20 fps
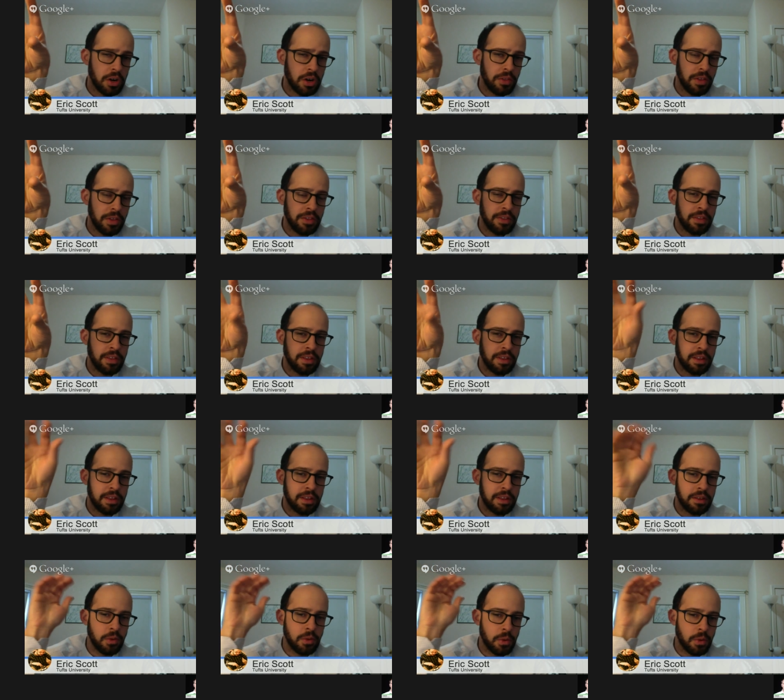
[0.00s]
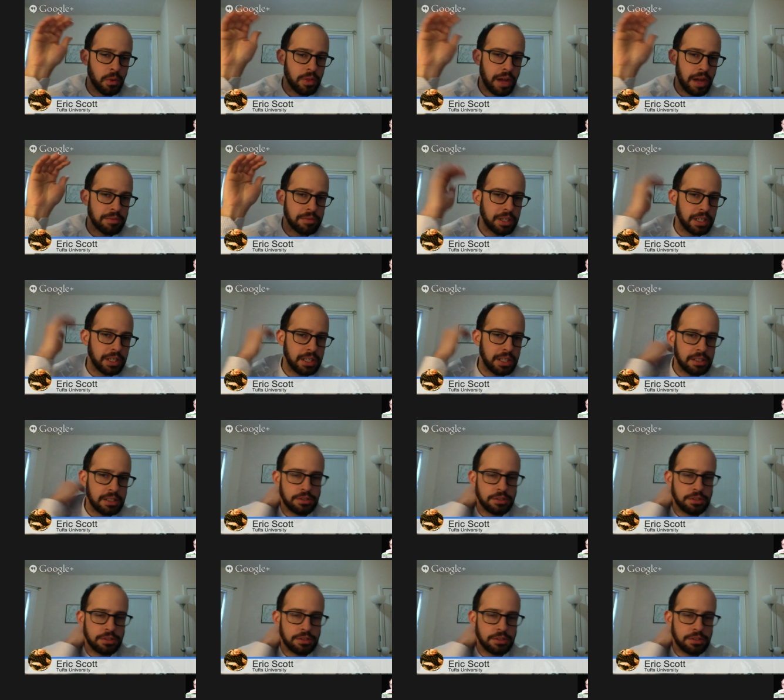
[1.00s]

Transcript: than the North African